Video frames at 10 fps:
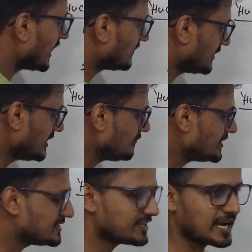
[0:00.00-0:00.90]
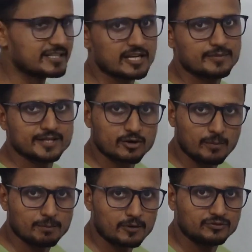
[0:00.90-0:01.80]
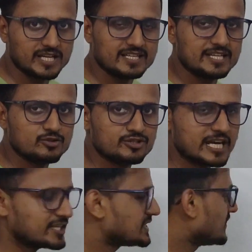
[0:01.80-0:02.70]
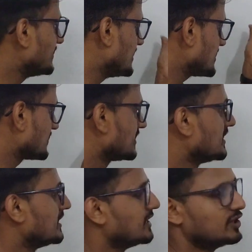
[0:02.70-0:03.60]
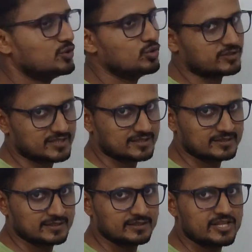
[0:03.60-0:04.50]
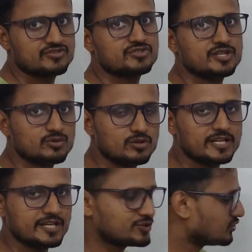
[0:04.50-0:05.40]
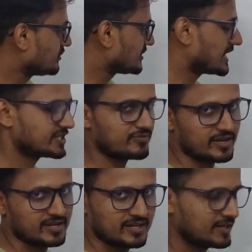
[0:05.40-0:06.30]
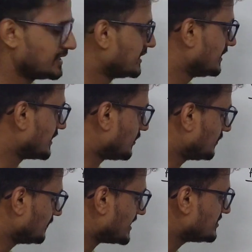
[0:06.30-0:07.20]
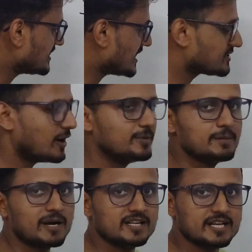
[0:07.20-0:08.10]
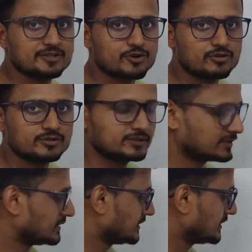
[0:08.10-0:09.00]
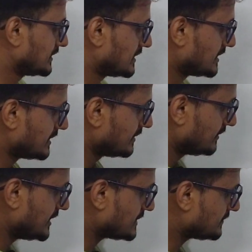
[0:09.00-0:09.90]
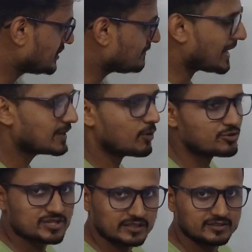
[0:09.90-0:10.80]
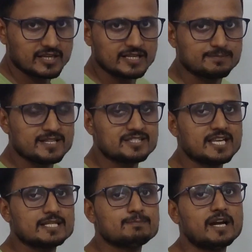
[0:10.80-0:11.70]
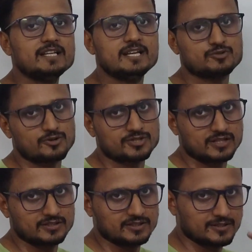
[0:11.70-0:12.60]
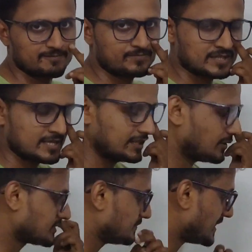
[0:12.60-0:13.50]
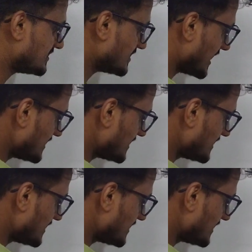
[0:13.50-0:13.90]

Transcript: And if it is an aromatic compound, then it will satisfy these rules. These 3 rules it should satisfy. Now benzene has how many pi electrons? These 3 pi bonds are there. It means 6 pi electrons are there. Now benzene